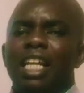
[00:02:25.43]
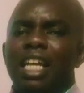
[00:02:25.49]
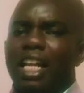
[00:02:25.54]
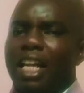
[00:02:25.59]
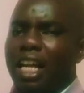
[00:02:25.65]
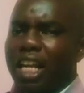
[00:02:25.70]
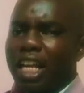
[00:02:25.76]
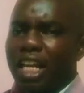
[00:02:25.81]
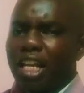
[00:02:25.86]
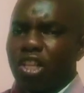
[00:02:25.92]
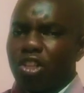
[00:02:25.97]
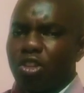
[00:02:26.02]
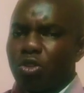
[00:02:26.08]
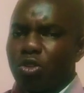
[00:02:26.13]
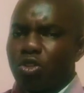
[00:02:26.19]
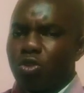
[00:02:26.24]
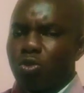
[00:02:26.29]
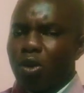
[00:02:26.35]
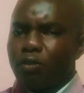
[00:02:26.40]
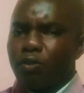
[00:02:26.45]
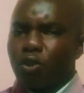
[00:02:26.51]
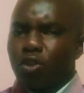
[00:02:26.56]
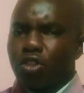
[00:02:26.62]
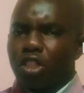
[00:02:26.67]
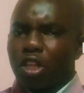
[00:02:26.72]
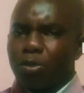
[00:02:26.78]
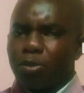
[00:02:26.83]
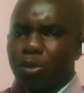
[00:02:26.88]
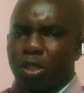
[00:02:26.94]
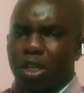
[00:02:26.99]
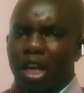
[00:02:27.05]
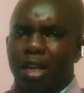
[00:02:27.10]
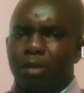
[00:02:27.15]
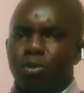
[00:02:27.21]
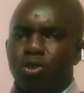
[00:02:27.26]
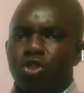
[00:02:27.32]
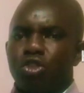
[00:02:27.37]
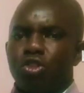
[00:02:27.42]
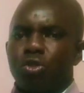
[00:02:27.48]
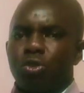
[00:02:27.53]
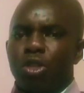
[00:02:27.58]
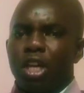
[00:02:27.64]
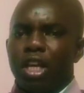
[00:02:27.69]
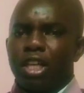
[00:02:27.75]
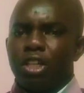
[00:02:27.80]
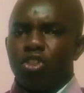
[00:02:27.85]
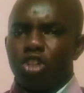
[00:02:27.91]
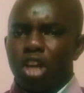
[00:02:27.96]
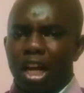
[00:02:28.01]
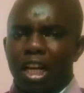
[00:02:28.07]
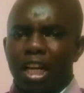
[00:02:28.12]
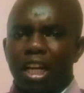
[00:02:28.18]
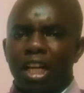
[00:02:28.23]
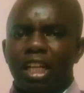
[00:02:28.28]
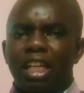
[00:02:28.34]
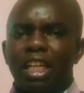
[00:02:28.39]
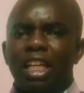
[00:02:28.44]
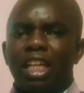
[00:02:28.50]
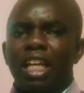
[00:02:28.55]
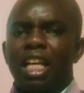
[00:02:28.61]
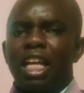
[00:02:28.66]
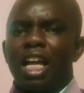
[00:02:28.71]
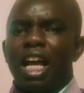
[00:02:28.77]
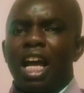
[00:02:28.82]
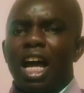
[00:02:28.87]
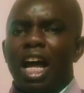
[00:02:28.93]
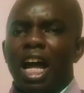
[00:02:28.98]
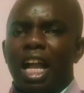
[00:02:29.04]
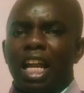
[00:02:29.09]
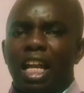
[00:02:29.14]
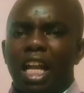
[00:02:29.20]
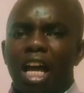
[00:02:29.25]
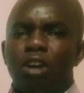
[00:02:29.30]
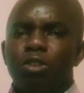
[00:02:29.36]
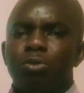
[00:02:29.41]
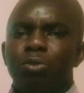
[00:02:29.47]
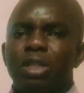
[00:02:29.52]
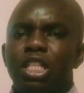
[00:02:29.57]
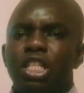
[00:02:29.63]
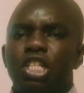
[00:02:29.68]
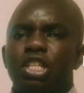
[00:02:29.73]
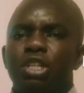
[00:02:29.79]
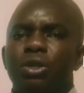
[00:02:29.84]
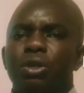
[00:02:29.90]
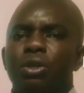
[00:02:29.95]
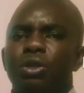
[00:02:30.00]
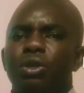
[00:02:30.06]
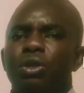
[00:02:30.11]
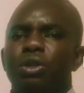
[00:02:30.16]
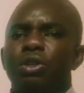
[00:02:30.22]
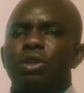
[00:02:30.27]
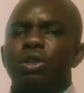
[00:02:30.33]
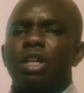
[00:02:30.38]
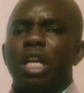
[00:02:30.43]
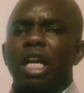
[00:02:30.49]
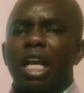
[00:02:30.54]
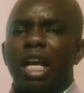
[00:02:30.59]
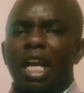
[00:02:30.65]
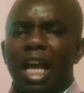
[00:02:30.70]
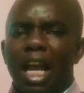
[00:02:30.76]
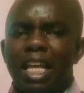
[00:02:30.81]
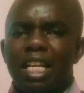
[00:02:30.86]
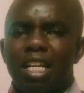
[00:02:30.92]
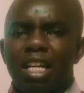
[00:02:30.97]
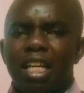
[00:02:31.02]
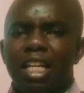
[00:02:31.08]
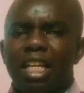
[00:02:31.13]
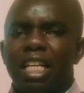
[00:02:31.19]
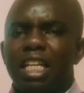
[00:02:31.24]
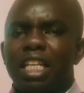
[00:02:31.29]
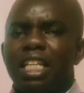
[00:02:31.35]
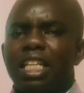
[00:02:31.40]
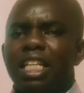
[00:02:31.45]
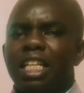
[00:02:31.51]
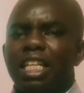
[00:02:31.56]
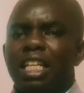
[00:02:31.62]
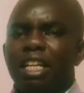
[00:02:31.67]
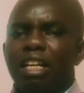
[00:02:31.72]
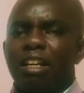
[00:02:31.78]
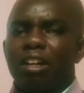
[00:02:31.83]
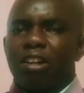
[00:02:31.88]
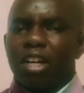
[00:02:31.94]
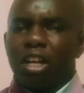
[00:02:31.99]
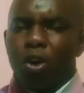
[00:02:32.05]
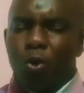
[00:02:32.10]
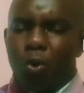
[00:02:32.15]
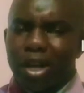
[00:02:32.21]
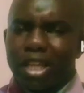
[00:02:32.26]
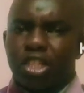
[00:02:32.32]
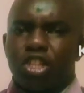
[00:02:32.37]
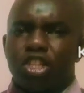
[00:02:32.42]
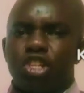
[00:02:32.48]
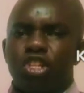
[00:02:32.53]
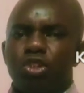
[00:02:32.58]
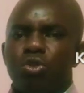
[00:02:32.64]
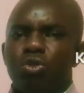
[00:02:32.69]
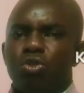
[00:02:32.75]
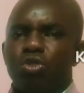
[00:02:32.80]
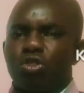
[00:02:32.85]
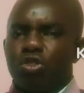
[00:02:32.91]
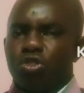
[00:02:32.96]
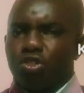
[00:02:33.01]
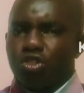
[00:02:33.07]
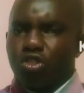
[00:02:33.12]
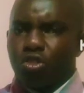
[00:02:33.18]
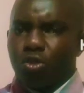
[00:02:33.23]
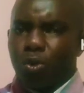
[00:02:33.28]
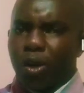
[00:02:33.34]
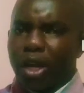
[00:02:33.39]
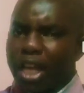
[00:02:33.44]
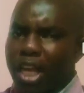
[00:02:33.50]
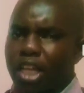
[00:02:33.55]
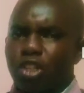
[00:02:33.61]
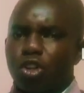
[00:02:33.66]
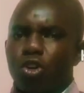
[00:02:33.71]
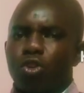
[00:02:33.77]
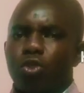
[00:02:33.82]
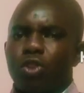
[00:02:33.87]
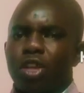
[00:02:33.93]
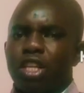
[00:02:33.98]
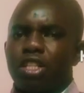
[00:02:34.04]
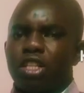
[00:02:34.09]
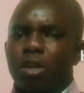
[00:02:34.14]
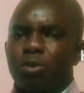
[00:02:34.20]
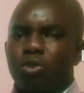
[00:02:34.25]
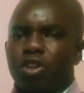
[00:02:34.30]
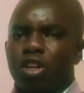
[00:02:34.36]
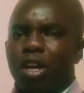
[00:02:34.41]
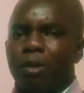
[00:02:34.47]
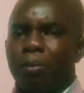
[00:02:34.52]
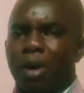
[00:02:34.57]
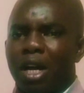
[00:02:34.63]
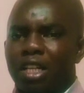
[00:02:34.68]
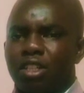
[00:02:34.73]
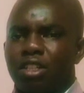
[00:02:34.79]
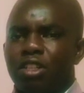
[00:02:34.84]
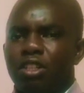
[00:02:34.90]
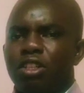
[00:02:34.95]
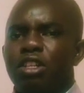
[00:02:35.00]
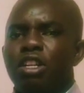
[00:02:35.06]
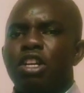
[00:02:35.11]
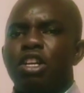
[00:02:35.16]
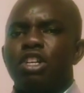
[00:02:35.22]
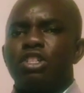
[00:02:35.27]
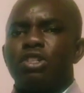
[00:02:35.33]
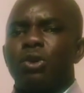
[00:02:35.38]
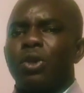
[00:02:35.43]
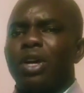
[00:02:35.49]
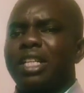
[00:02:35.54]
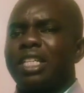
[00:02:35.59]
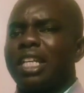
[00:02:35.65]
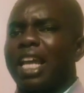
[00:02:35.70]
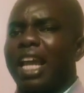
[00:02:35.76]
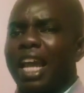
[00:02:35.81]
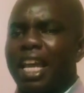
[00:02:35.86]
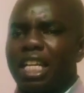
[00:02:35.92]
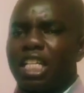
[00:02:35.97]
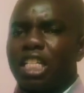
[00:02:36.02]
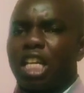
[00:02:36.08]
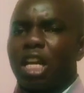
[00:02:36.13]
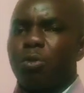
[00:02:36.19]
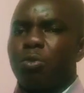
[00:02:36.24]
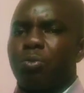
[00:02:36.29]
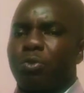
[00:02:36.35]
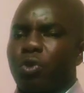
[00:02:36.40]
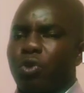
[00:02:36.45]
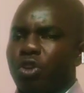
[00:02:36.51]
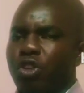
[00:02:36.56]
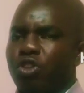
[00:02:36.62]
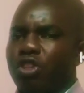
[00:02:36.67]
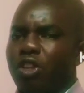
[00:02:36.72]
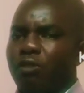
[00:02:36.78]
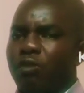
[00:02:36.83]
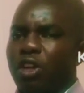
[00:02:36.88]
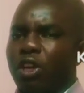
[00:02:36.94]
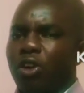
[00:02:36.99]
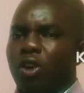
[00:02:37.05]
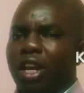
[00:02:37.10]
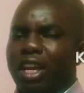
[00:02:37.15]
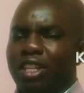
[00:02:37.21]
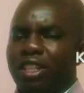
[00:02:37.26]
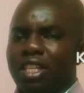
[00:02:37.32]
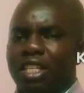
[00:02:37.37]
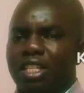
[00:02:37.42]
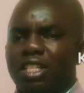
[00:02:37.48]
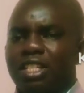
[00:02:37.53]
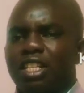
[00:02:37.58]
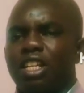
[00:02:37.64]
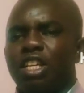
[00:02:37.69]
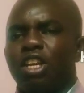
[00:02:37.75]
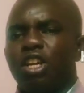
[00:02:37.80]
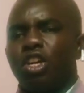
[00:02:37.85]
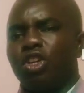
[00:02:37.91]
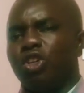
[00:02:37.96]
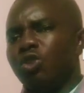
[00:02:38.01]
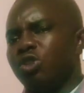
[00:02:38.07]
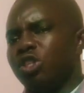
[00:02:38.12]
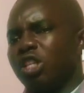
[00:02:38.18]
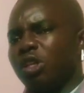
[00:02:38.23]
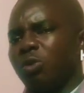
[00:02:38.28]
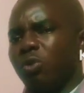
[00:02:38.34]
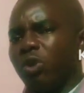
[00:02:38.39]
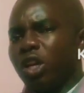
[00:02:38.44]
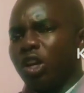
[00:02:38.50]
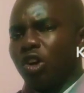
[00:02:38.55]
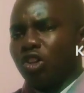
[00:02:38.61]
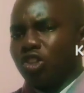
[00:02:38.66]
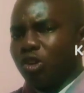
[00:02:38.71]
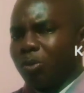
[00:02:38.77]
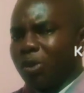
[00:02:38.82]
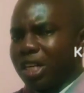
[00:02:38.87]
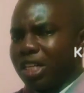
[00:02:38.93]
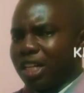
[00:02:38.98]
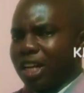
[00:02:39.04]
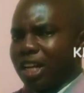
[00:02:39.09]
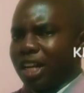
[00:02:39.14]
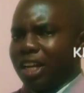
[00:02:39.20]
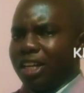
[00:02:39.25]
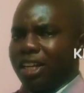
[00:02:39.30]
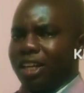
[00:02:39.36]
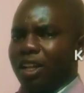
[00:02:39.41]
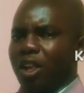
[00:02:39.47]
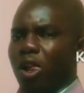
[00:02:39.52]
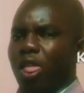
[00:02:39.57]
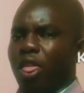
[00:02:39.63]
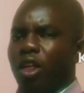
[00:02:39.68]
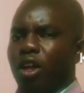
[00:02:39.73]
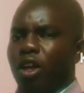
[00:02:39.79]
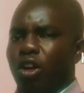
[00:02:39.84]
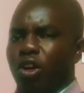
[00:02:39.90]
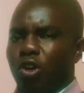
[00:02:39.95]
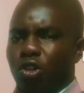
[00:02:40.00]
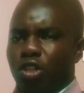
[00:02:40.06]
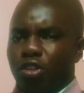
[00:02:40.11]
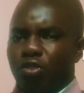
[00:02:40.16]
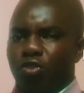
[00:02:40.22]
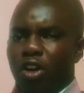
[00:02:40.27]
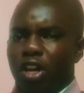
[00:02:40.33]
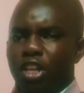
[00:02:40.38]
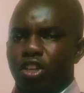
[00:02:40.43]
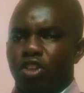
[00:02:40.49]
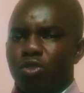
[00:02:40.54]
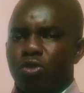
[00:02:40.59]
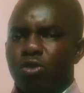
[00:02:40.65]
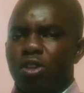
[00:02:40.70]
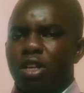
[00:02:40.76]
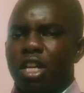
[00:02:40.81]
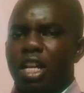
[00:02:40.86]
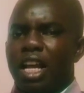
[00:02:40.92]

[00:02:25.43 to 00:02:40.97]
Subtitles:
And again, those who have not subscribed to the channel, allow me to kindly request you to hit onto that subscribe button so that anytime we produce a video like this, YouTube will automatically notify you.